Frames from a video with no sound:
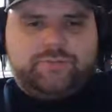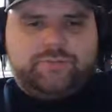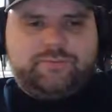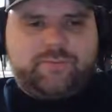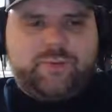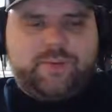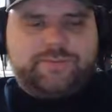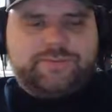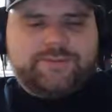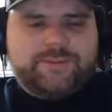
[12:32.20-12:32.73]

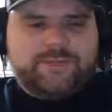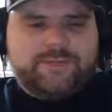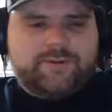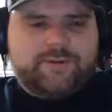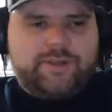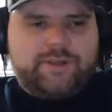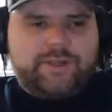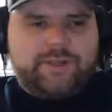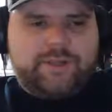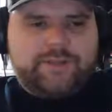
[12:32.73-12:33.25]
website,
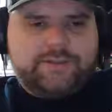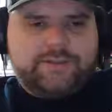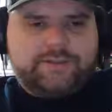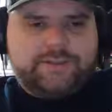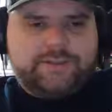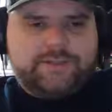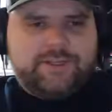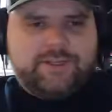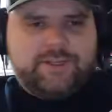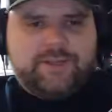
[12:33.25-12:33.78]
I guess.
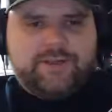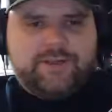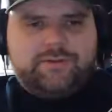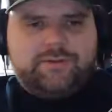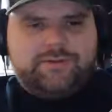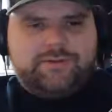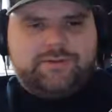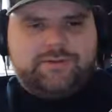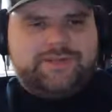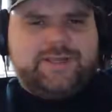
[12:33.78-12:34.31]
And
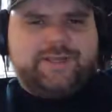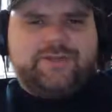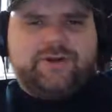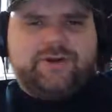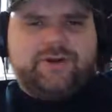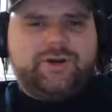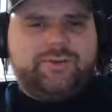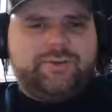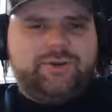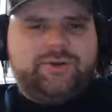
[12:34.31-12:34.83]
they're saying they're
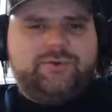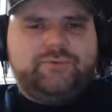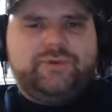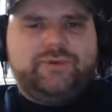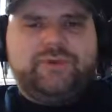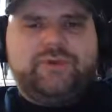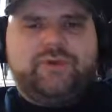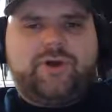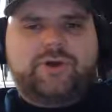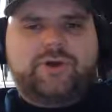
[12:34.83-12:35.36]
going to be
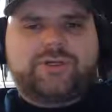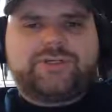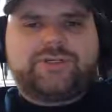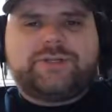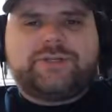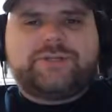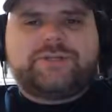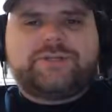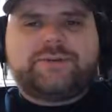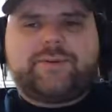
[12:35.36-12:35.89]

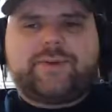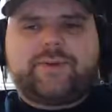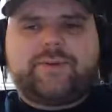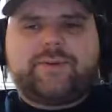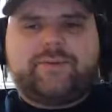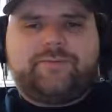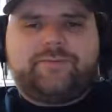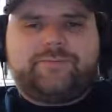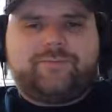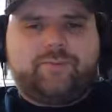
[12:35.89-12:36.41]
relaunching in some
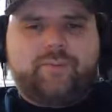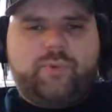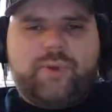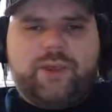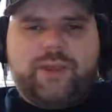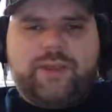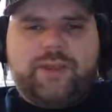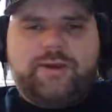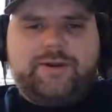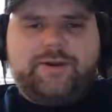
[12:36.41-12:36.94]
other
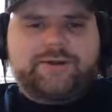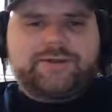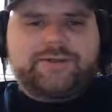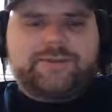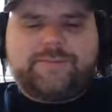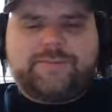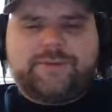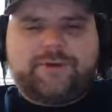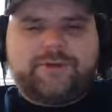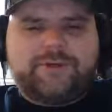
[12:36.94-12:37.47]
way or
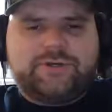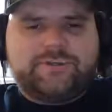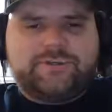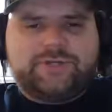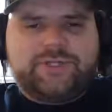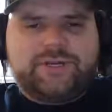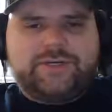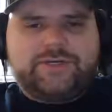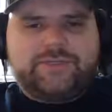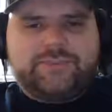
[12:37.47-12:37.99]
something, or some
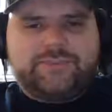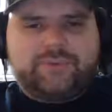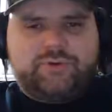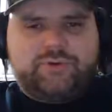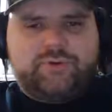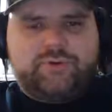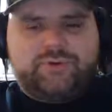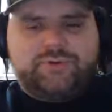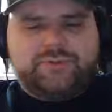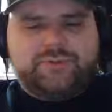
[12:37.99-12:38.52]
changes, but
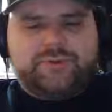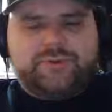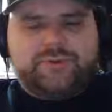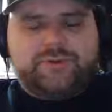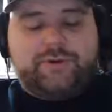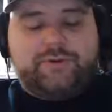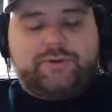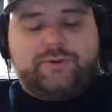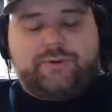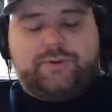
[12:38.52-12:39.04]
who knows what they're
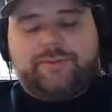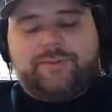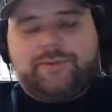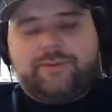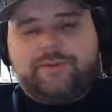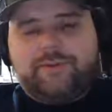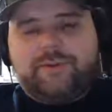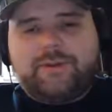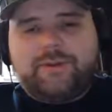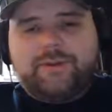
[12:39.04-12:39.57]
doing with
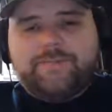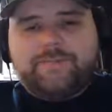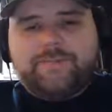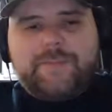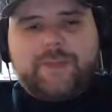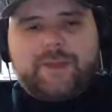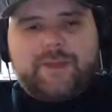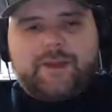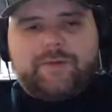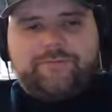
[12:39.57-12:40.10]
it.
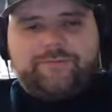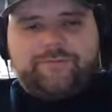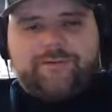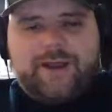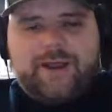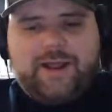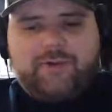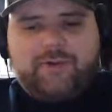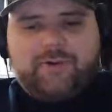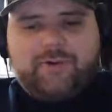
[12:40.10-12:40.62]
For
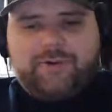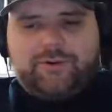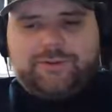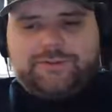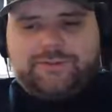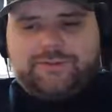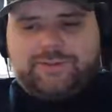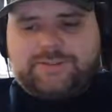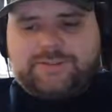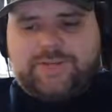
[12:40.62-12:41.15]
now, though, it
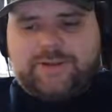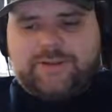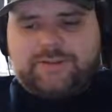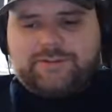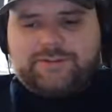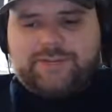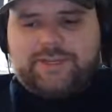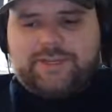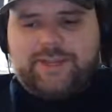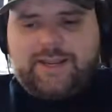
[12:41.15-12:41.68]
sounds
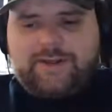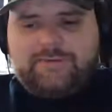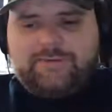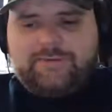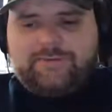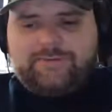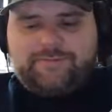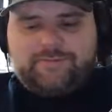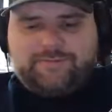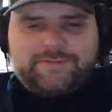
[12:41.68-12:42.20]
like after the
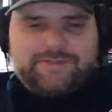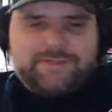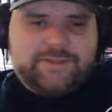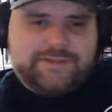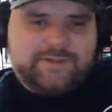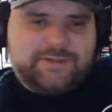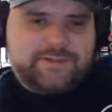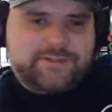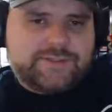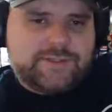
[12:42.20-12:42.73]
15th
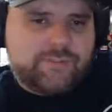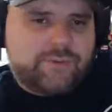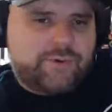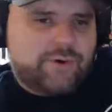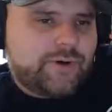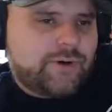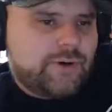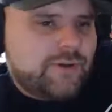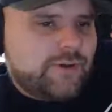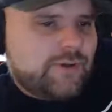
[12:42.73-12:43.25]
of
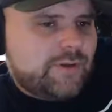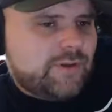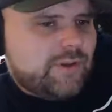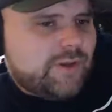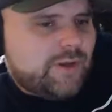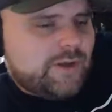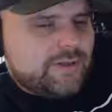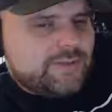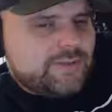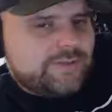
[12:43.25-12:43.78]
December,
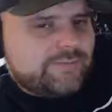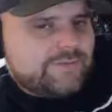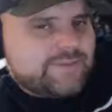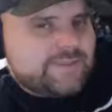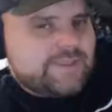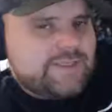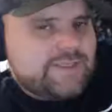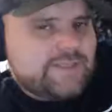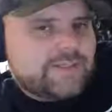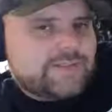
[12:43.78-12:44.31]

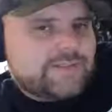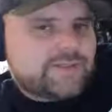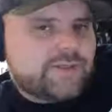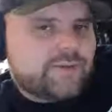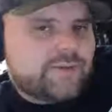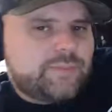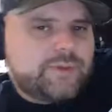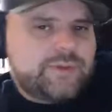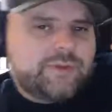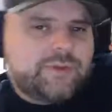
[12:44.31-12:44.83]
17, it's going to
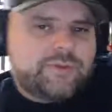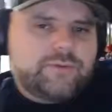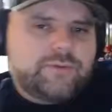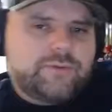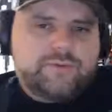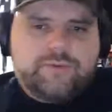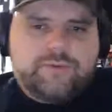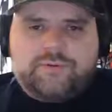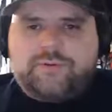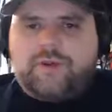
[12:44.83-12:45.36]
be
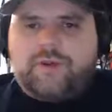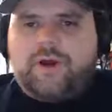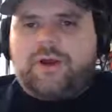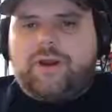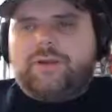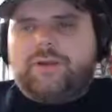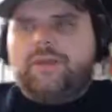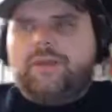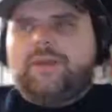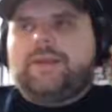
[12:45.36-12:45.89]

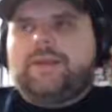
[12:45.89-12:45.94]
gone.